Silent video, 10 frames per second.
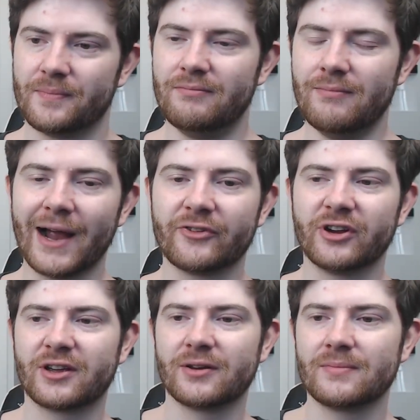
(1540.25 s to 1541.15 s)

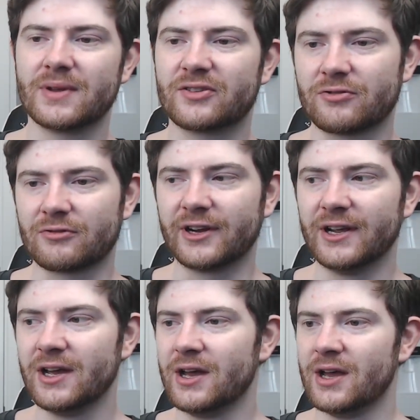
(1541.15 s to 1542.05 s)
magic and
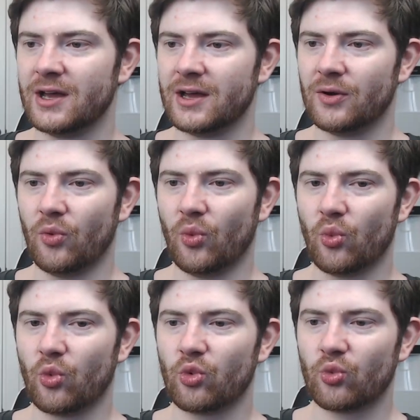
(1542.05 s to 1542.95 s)
mystery
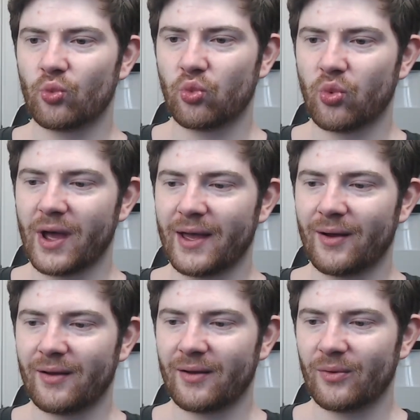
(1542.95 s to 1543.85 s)

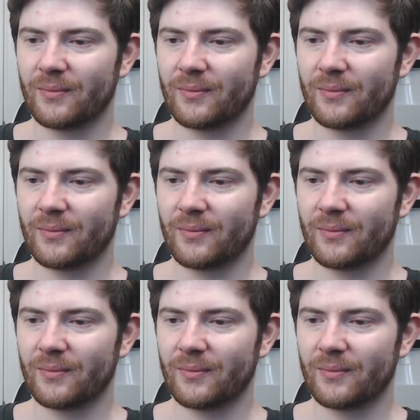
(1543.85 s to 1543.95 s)
where,